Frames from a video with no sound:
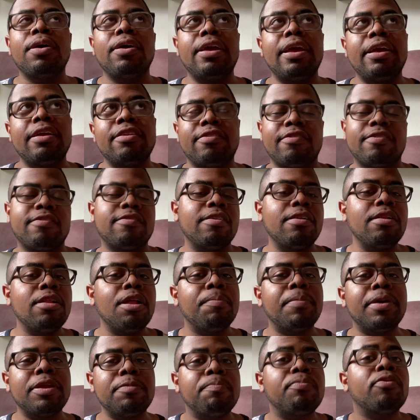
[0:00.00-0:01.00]
It's still a
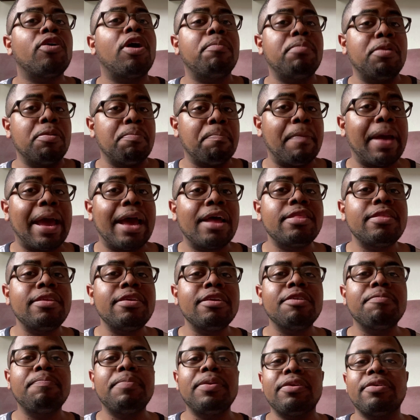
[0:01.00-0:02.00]
bit
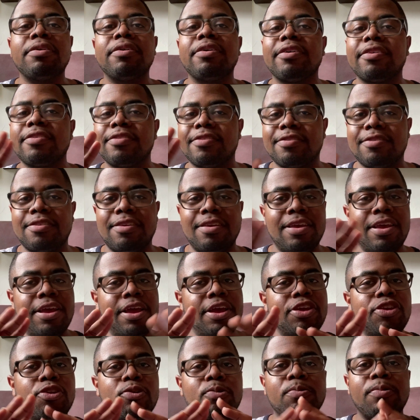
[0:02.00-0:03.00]
problematic because
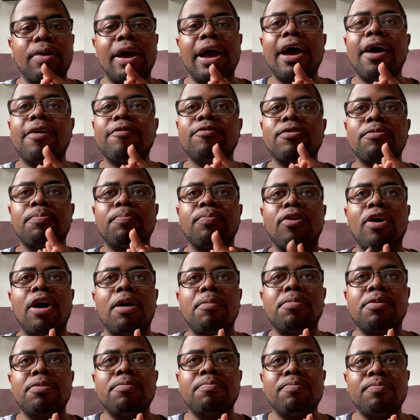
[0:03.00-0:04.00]
you have the
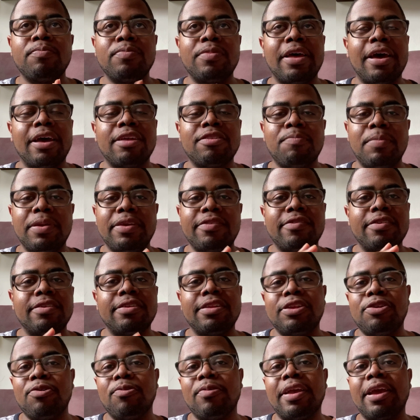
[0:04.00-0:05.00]
problem that
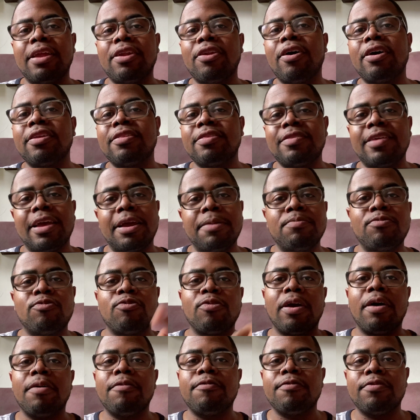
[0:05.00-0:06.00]
basically you cannot time
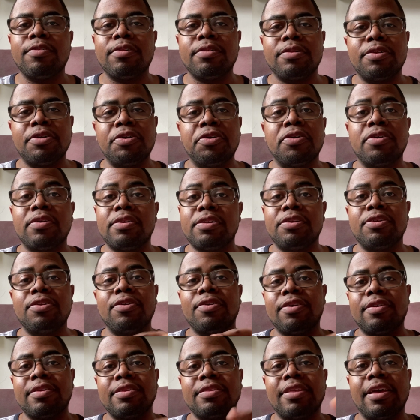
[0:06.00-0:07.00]
travel
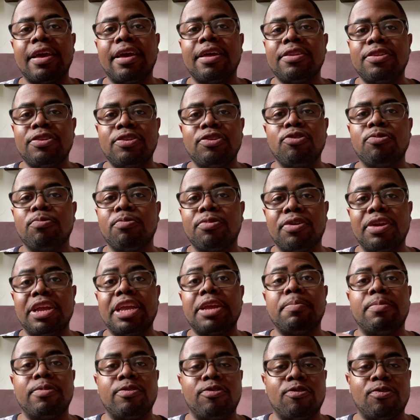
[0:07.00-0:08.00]
earlier than you were
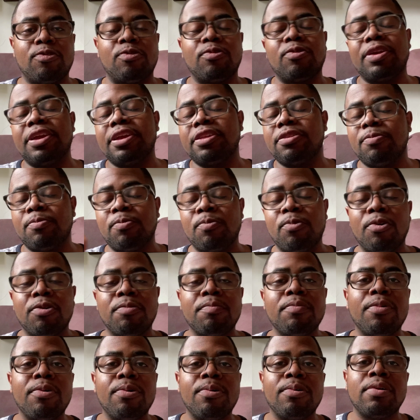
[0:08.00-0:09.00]
able to create
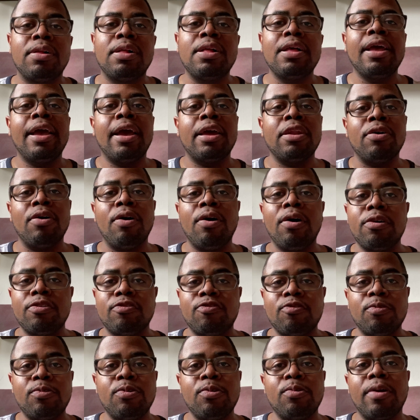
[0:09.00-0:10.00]
wormhole, and
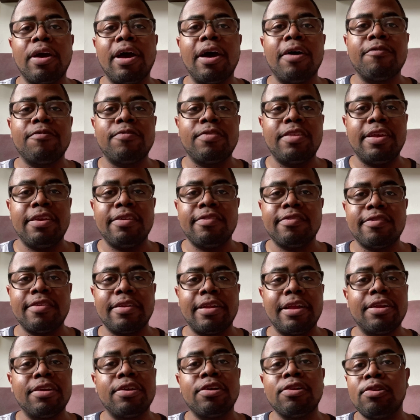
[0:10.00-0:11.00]
also you have things
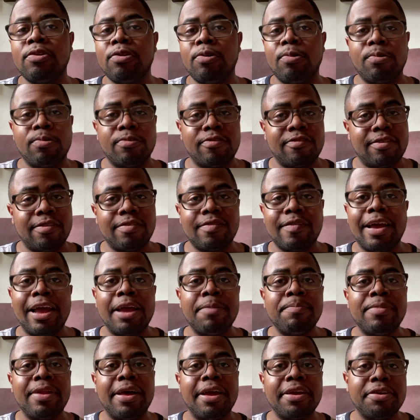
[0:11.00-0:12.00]
like closed
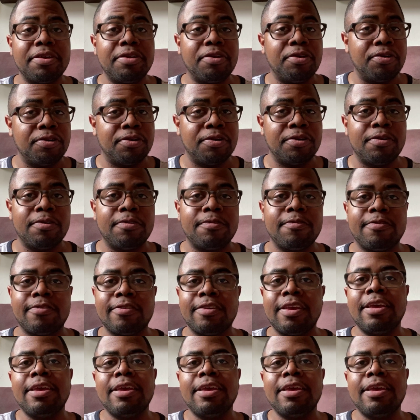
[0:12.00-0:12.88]
time-like curves